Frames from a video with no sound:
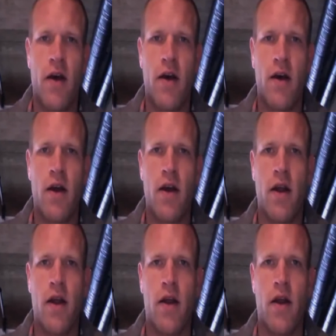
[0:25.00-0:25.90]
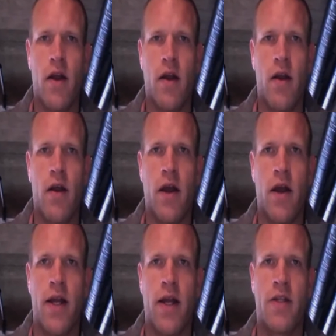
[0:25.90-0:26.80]
uh,
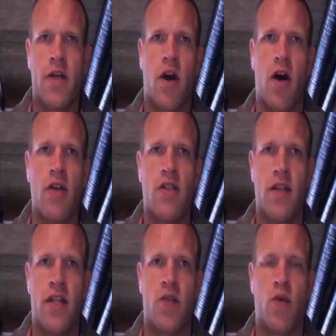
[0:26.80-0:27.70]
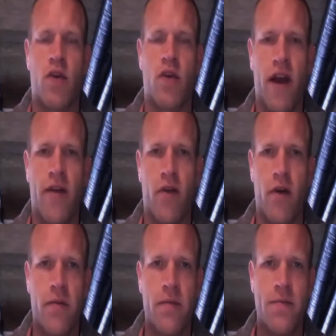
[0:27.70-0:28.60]
it, it's a cause that that's worth fighting for.